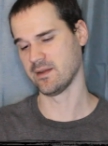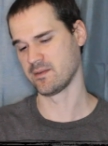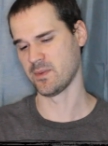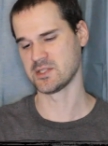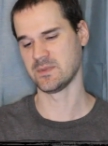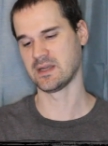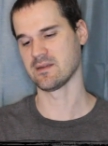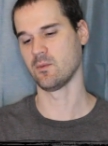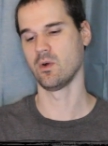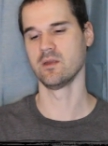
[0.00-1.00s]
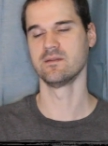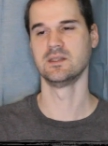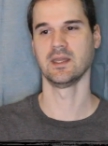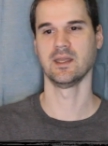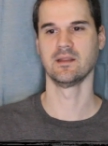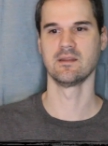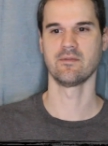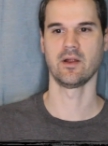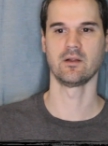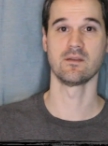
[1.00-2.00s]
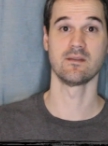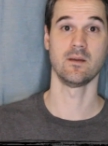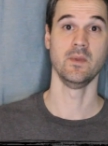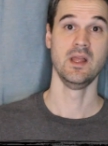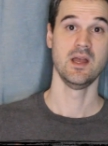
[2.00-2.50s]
especially because I was digging these fragrances up,